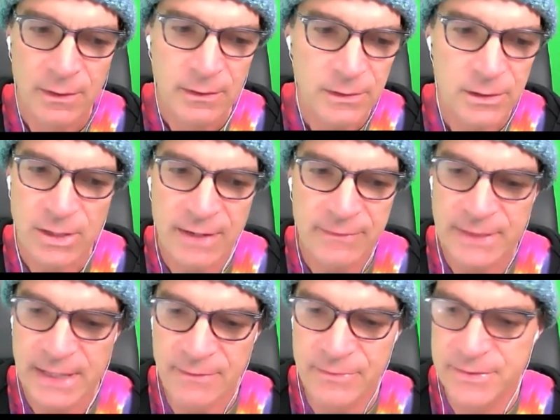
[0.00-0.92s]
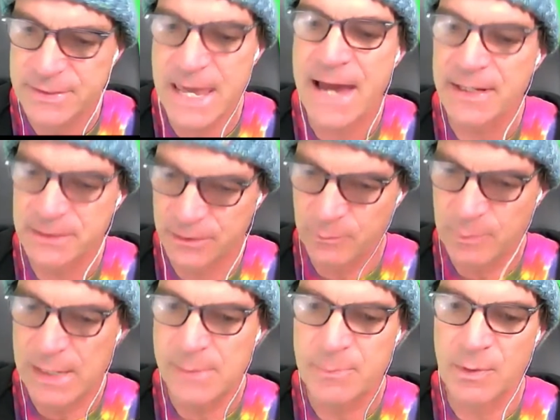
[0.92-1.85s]
You'd have to have stacks of
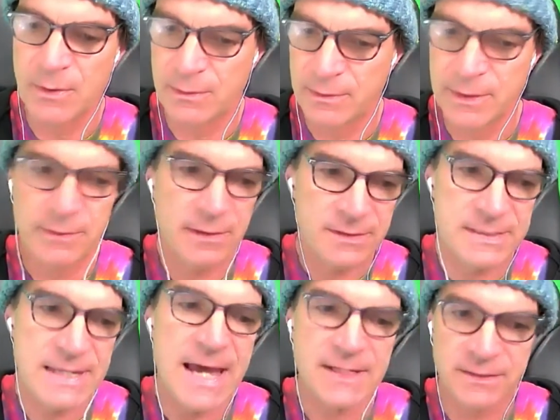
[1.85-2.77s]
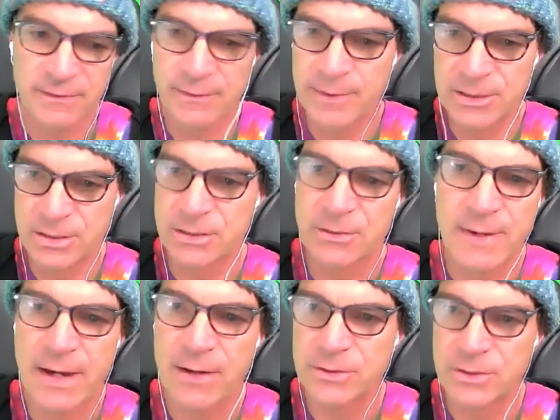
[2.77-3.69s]
paper and stacks of images
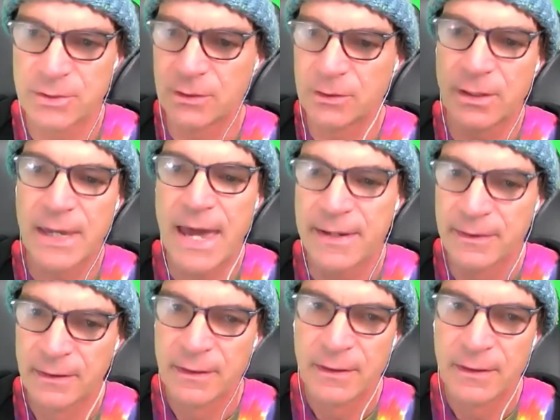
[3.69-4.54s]
around you to look at.